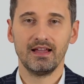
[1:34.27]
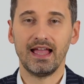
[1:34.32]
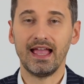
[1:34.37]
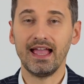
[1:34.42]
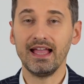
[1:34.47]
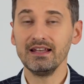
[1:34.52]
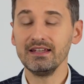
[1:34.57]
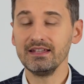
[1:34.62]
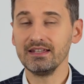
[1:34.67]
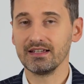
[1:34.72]

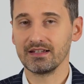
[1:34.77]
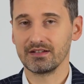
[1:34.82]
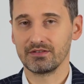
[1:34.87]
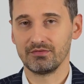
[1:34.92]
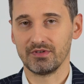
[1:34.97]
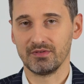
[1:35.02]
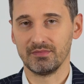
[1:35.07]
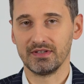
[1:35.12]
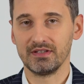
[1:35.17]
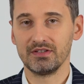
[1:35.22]
Any
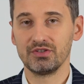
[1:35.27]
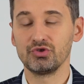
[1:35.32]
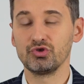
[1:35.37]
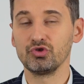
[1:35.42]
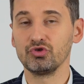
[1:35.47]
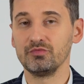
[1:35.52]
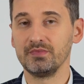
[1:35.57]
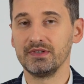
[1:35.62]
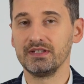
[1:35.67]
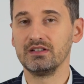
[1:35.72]
agreement
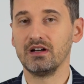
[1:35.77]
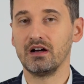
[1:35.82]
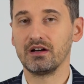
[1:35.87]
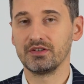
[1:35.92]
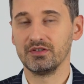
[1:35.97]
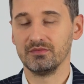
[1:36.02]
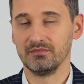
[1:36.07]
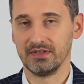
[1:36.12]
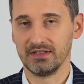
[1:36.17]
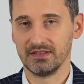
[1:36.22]
should be
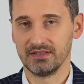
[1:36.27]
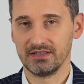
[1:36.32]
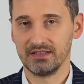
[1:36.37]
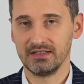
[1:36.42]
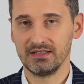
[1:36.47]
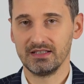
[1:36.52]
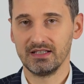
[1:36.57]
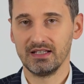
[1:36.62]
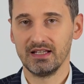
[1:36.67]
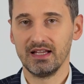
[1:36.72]

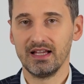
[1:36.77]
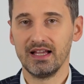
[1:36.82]
documented,